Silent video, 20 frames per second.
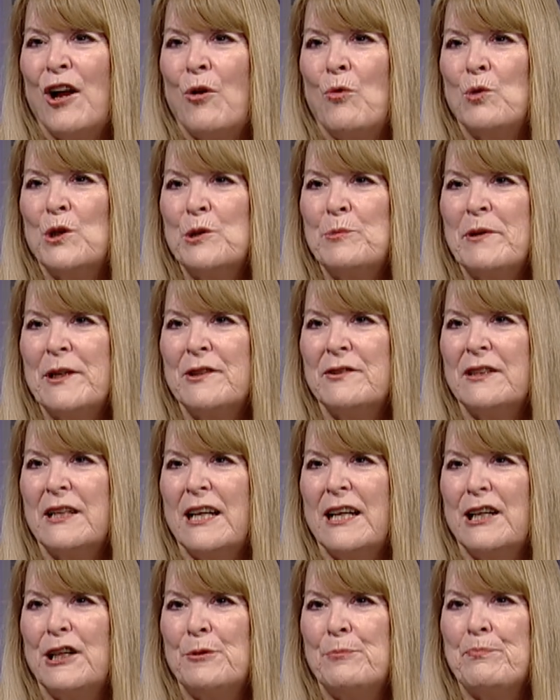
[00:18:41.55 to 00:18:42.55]
What about
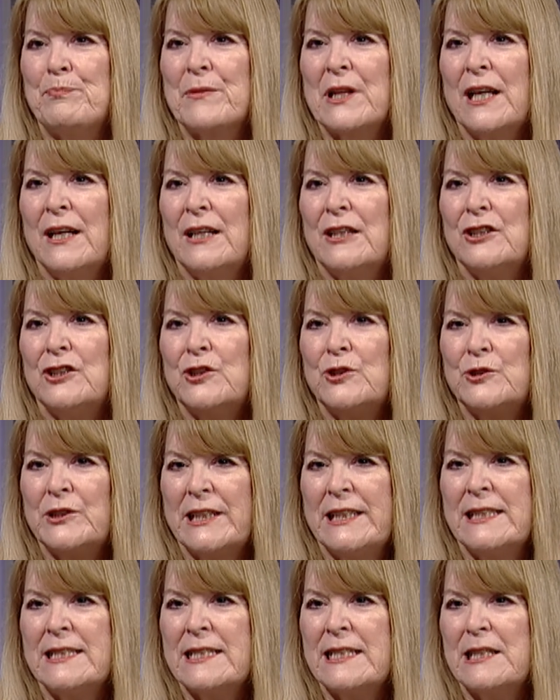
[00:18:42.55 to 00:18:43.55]
um,
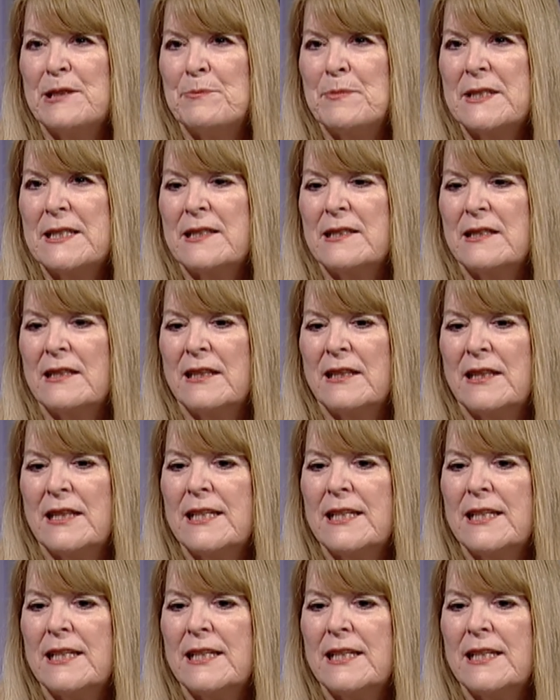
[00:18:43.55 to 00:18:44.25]
learning tips,